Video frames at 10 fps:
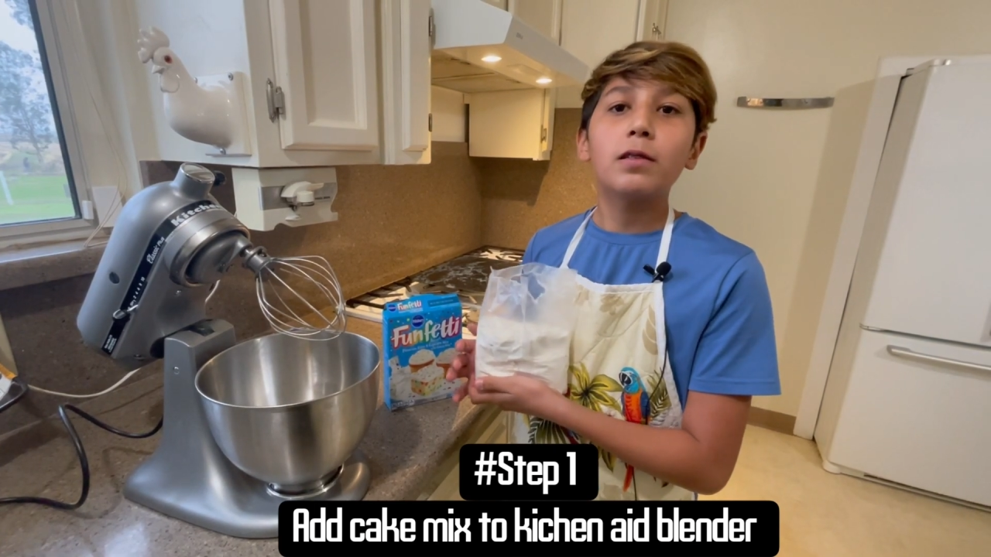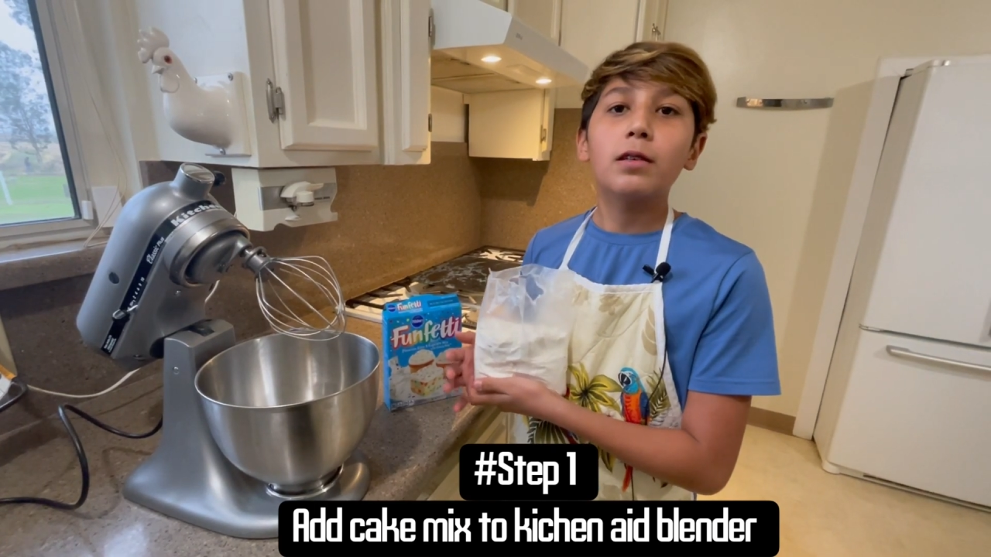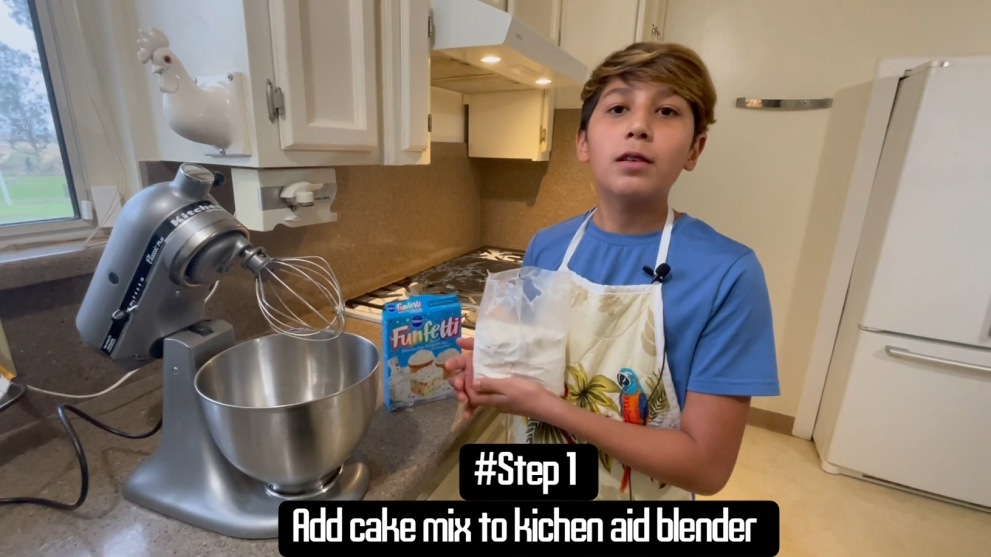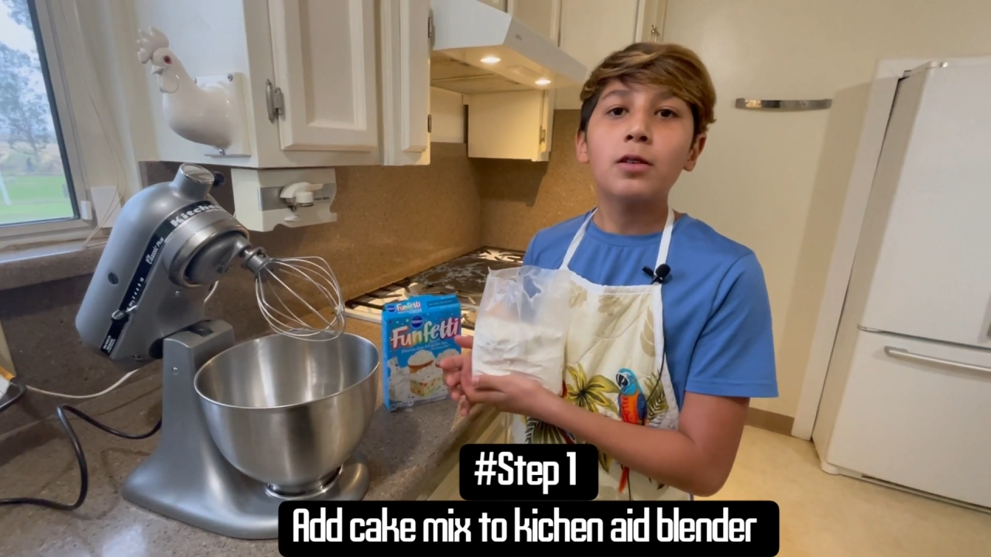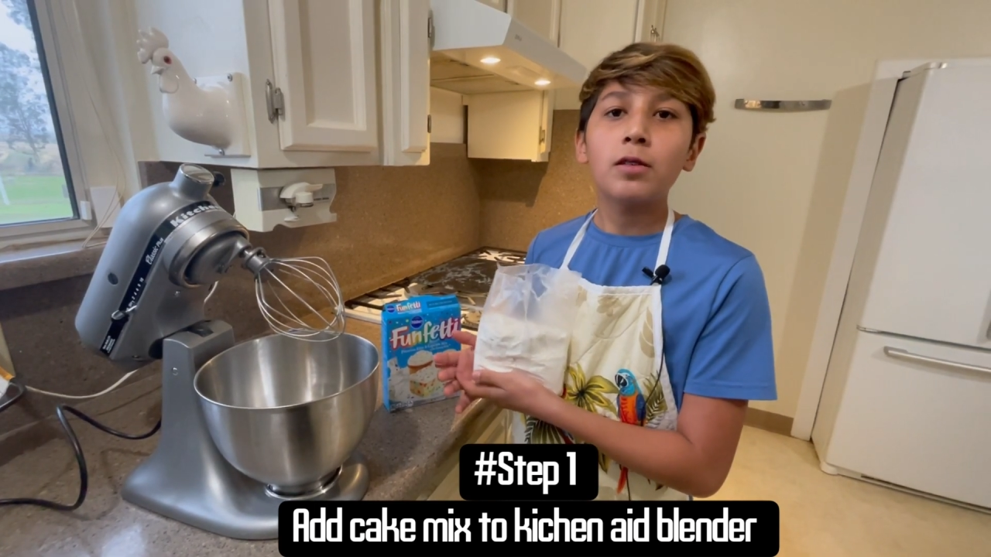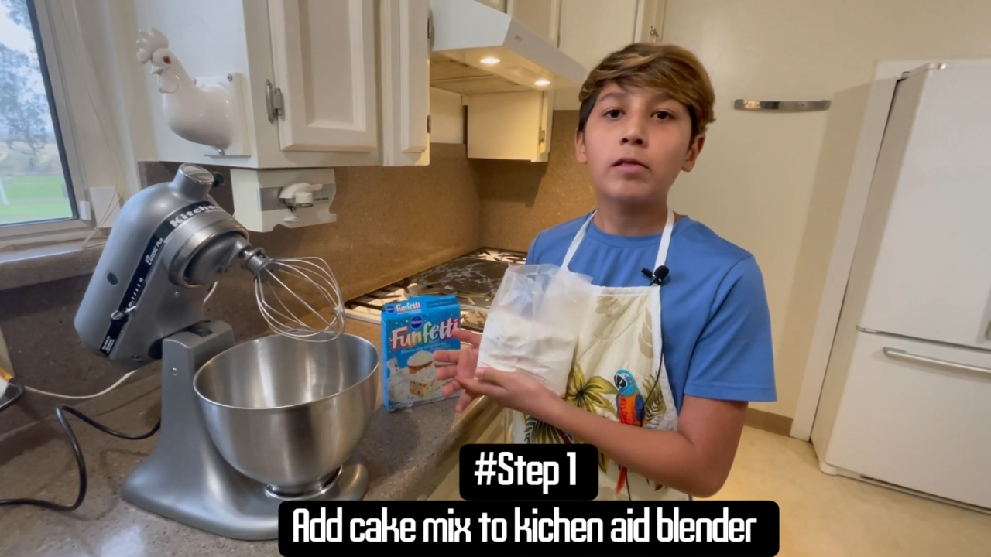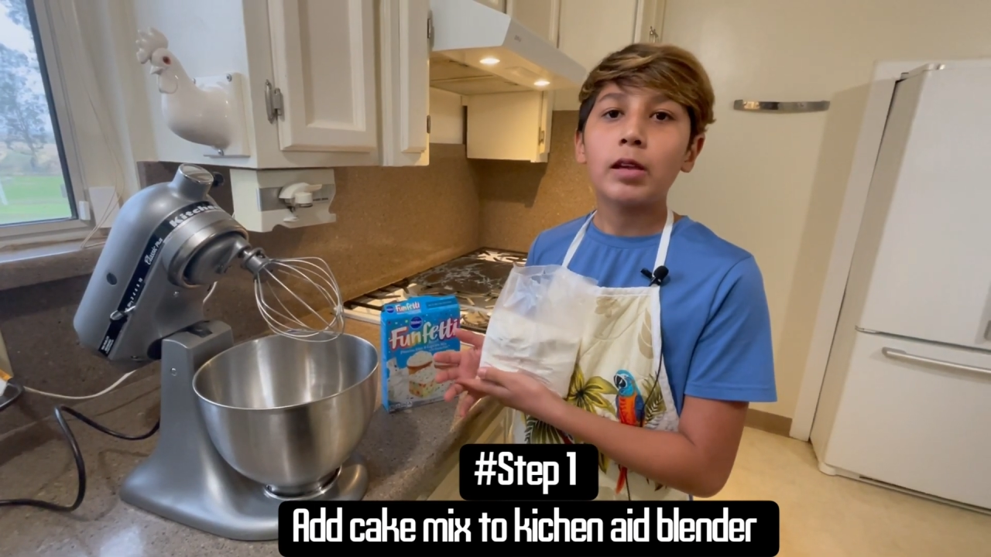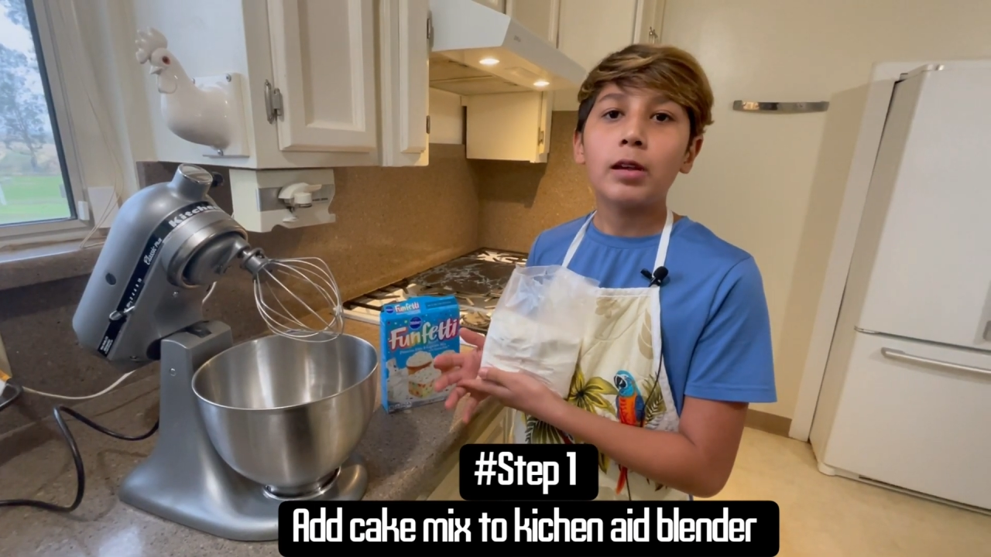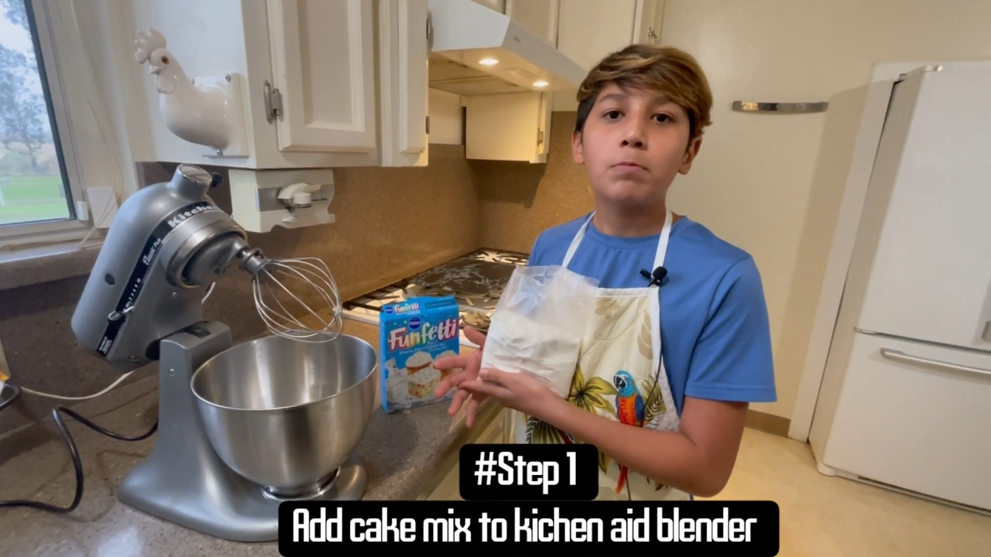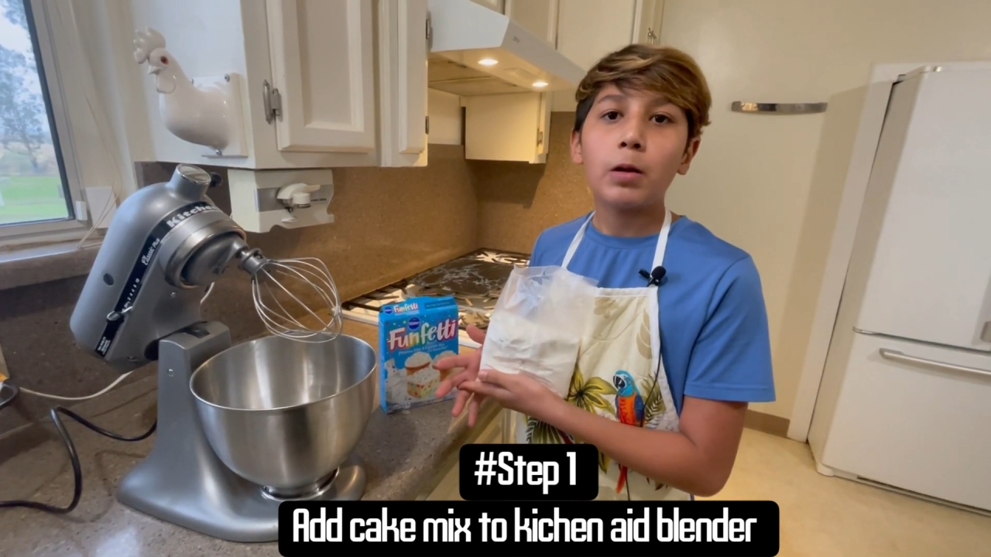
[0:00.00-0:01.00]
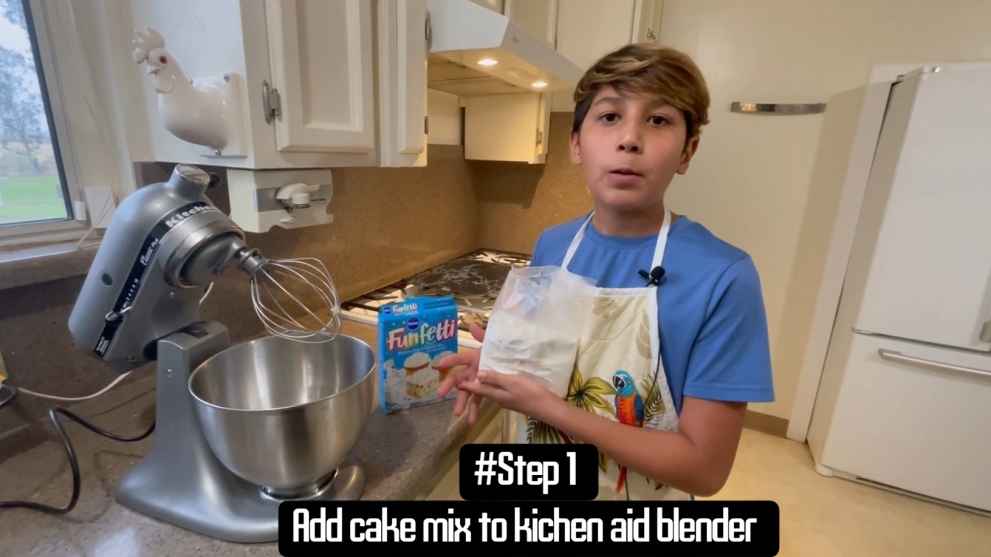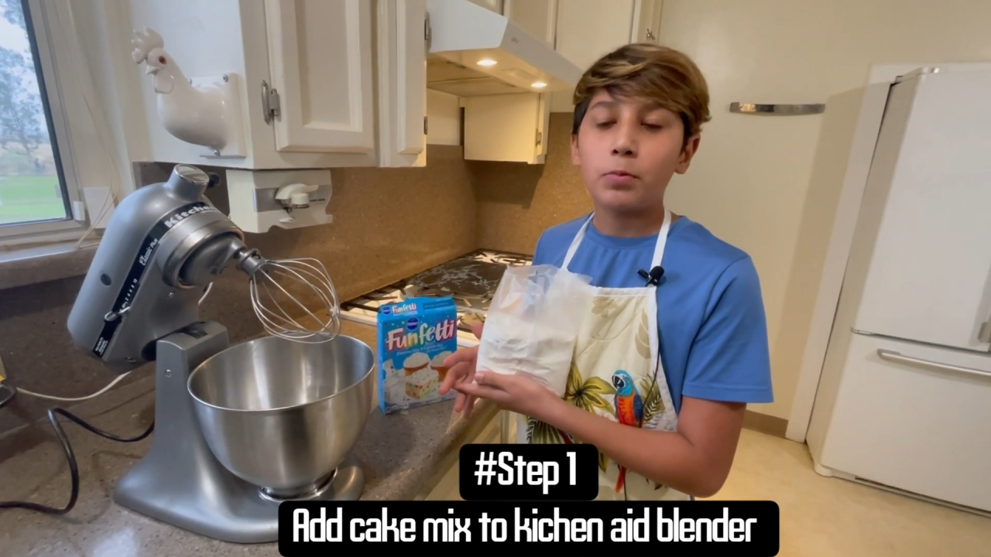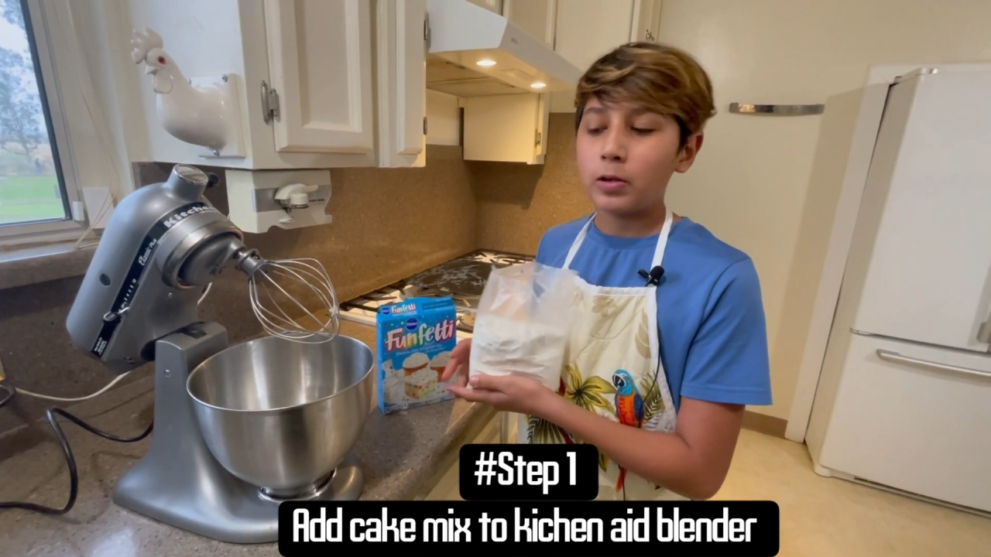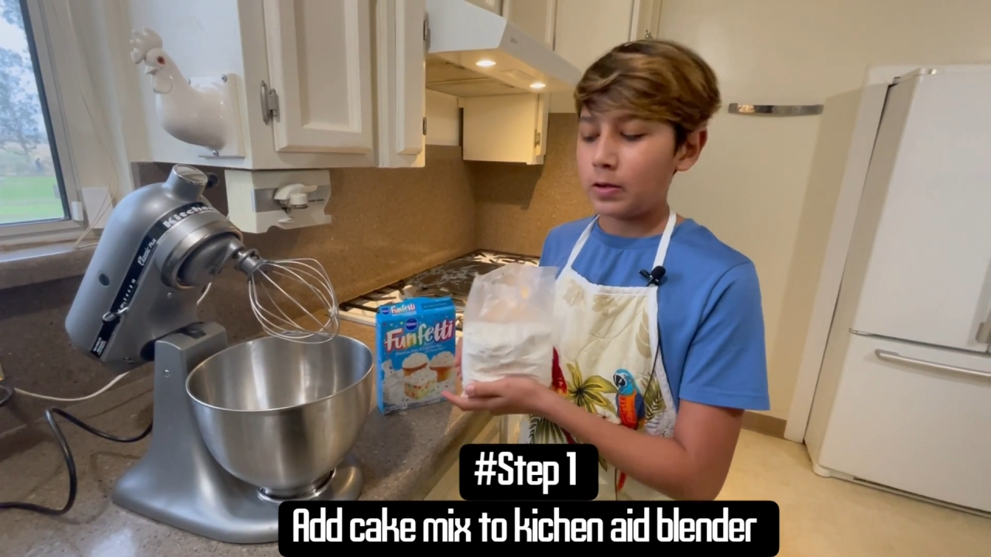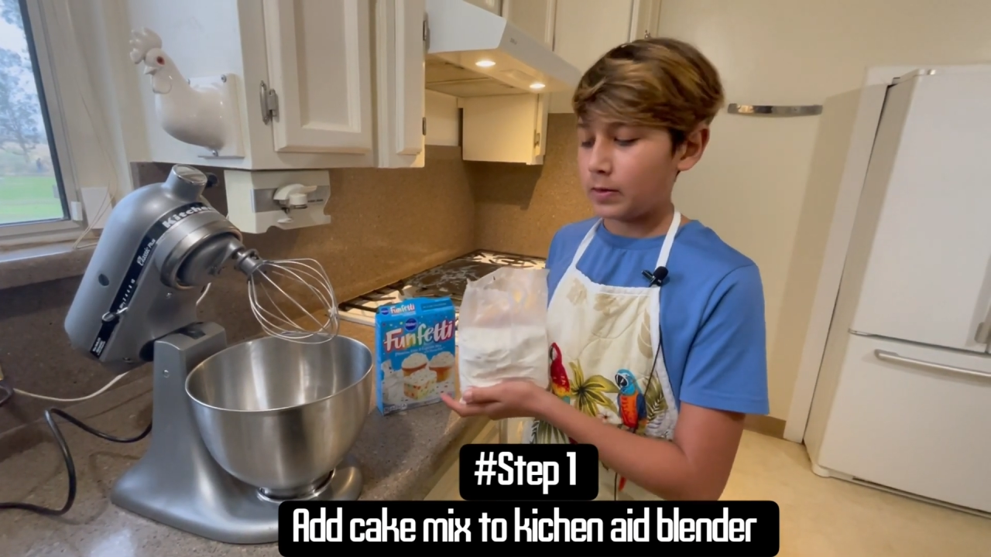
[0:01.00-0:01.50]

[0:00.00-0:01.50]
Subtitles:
delicious cake pops is